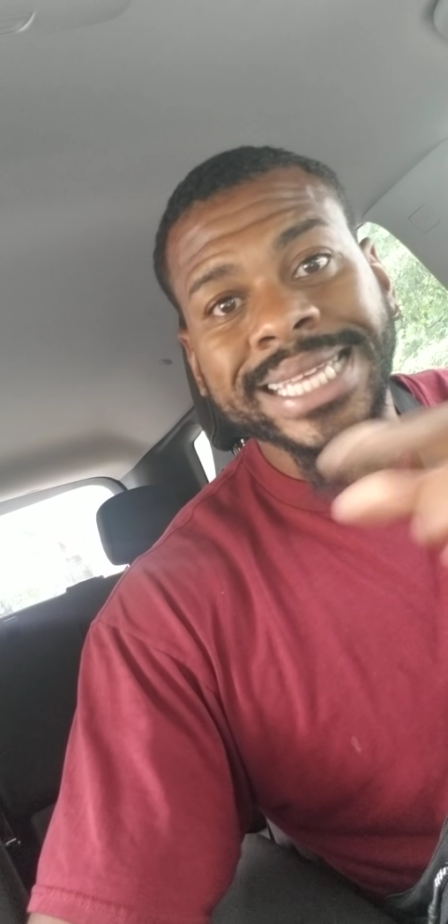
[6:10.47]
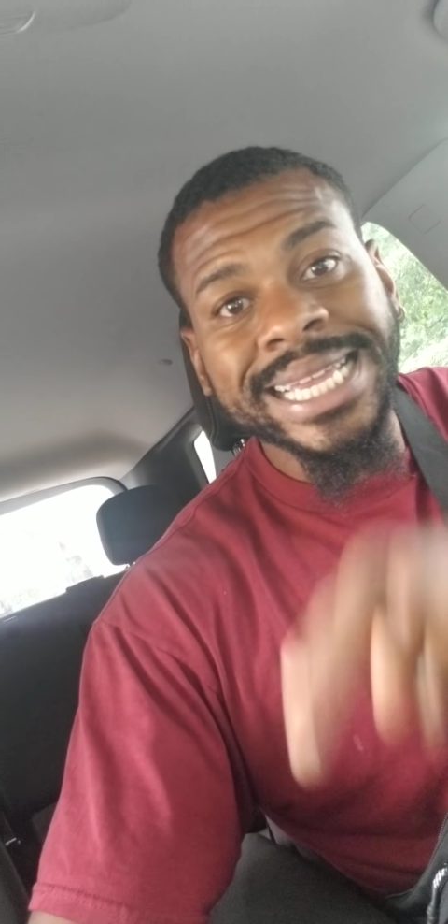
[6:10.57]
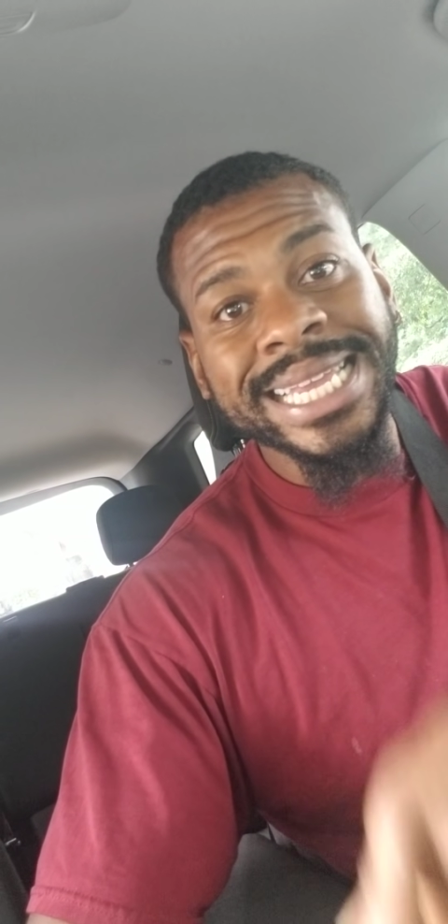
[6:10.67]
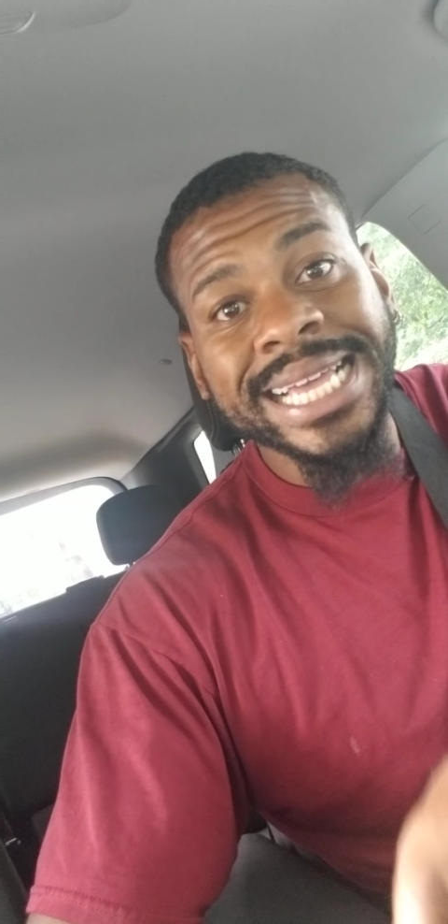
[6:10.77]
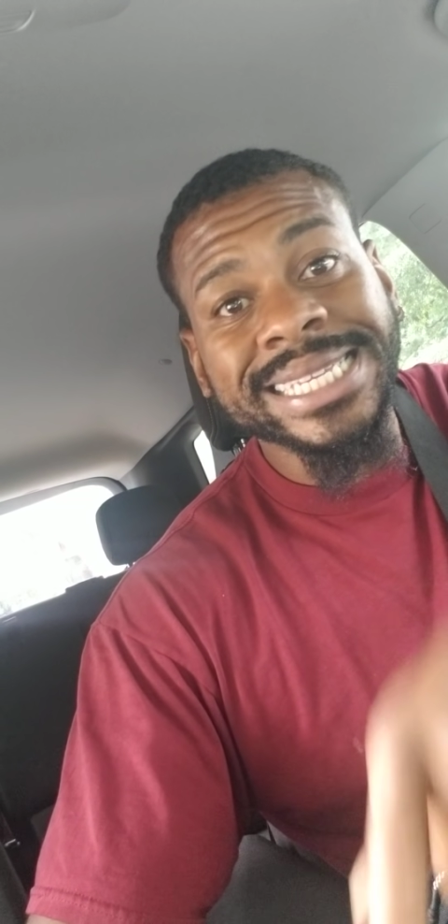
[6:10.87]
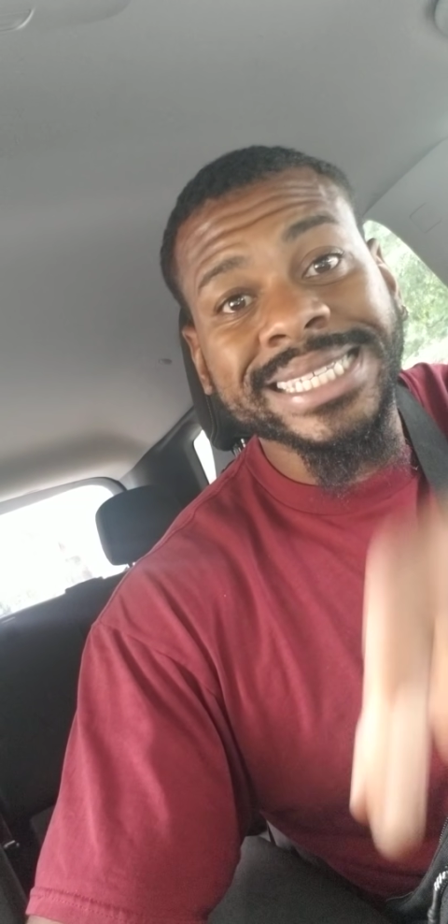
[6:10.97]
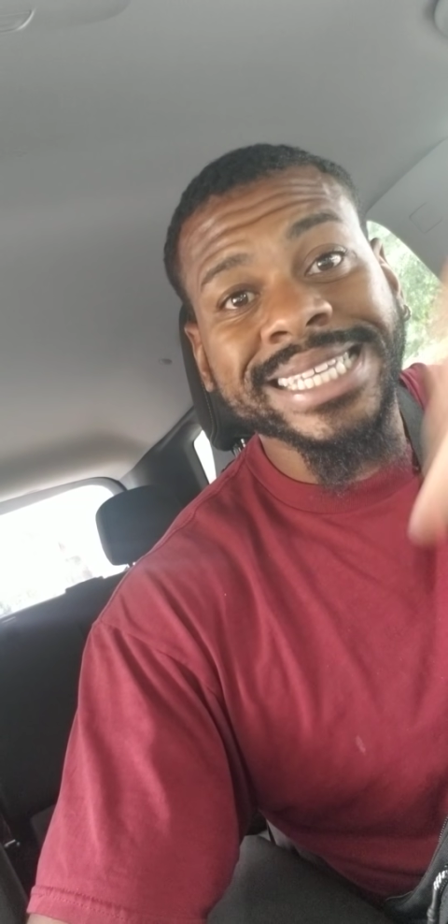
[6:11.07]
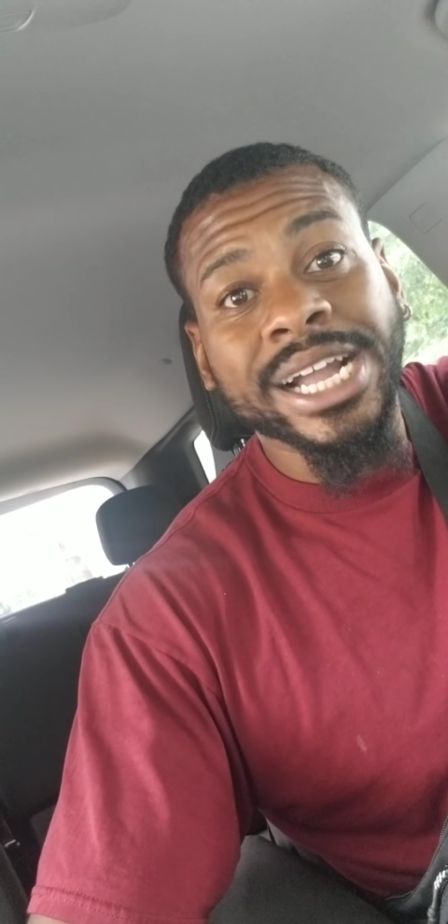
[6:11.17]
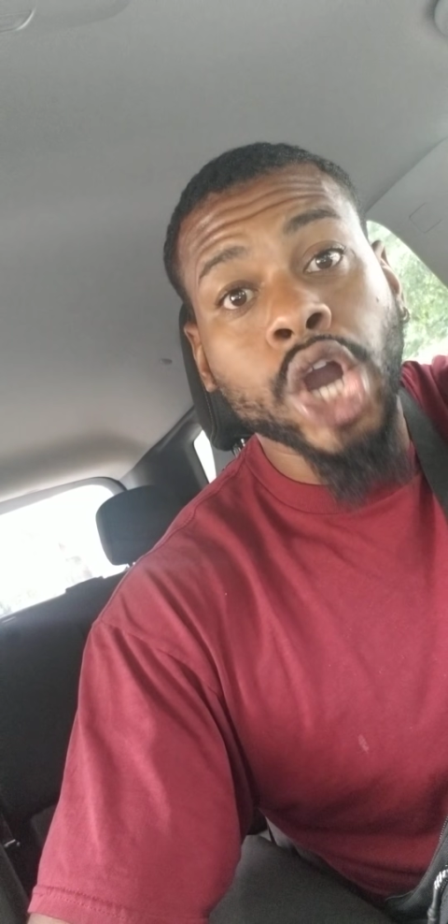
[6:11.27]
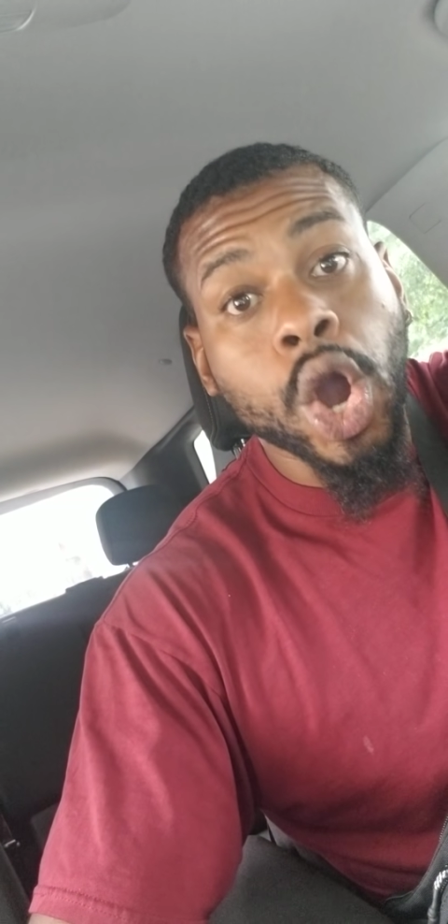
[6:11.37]
he needs
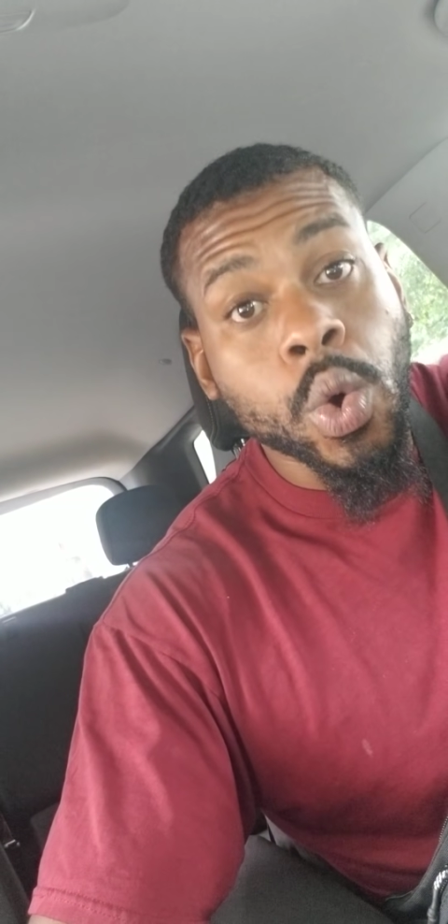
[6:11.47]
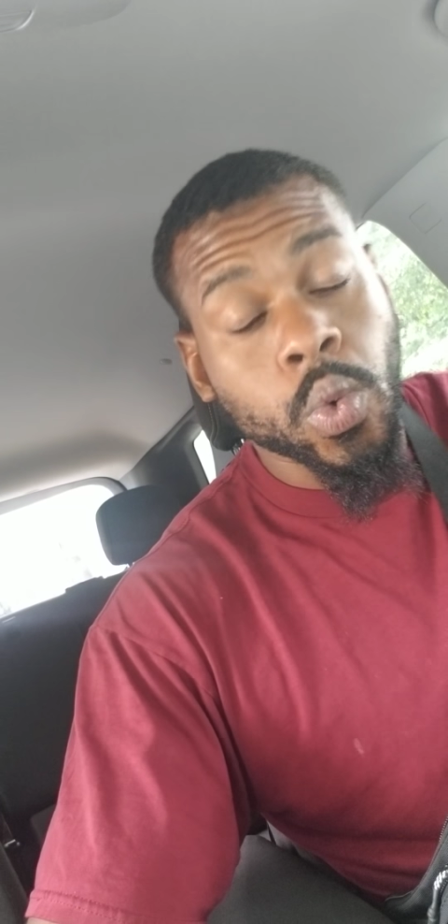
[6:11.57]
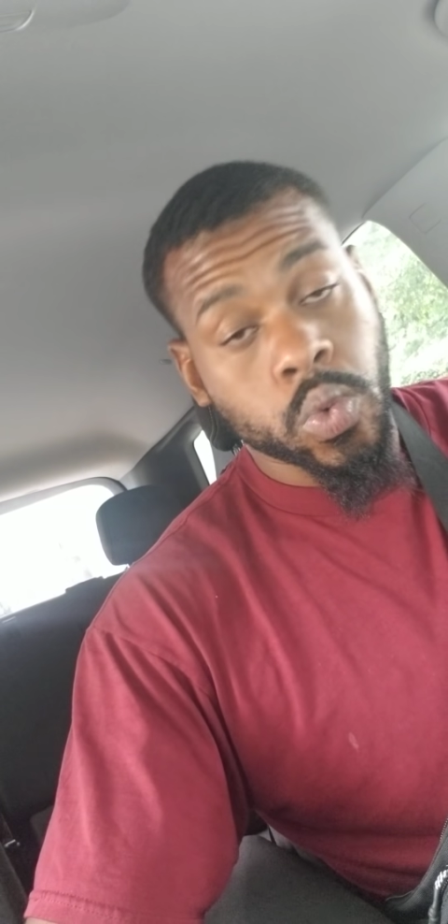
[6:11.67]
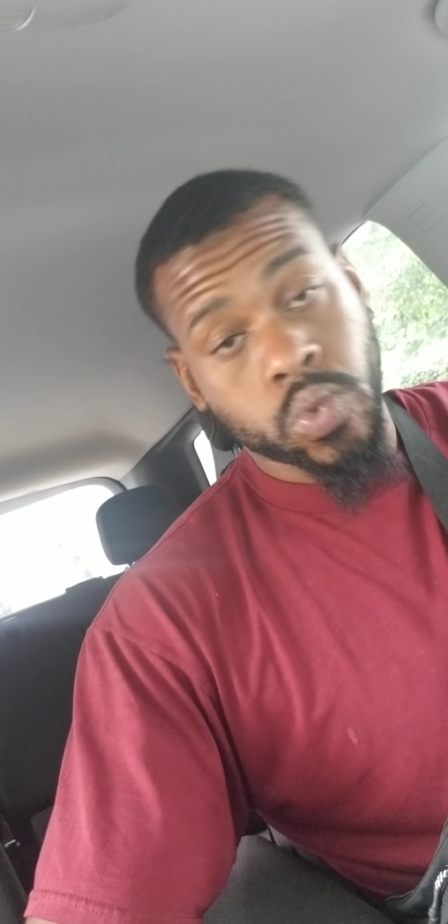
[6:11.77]
to go.